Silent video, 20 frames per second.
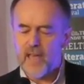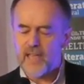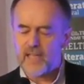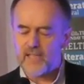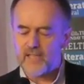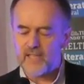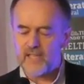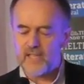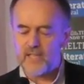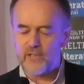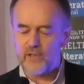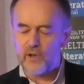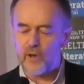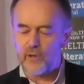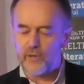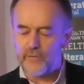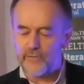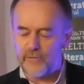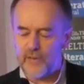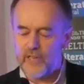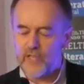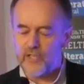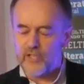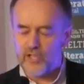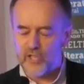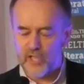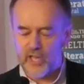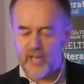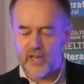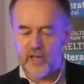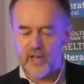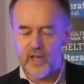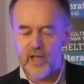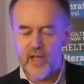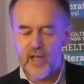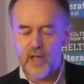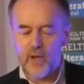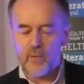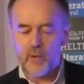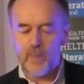as did not flinching
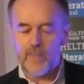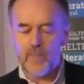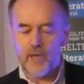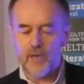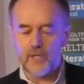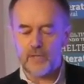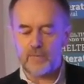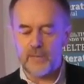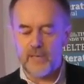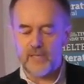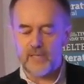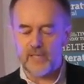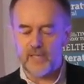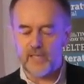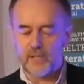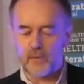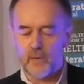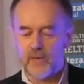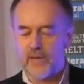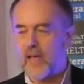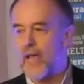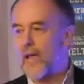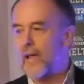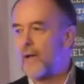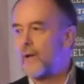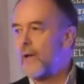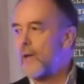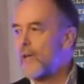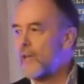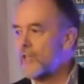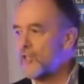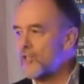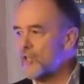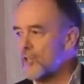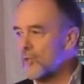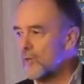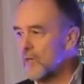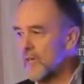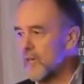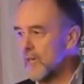when those pieces were now
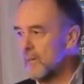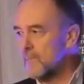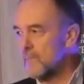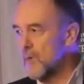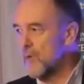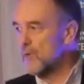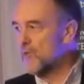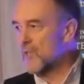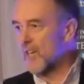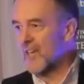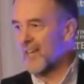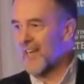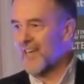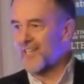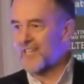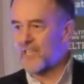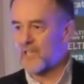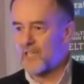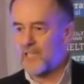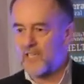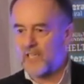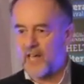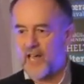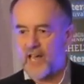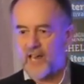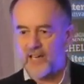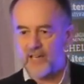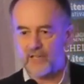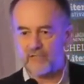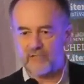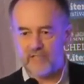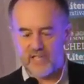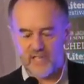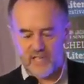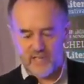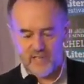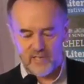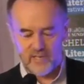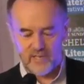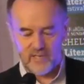duly mutilated and
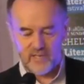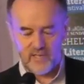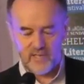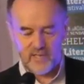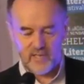returned.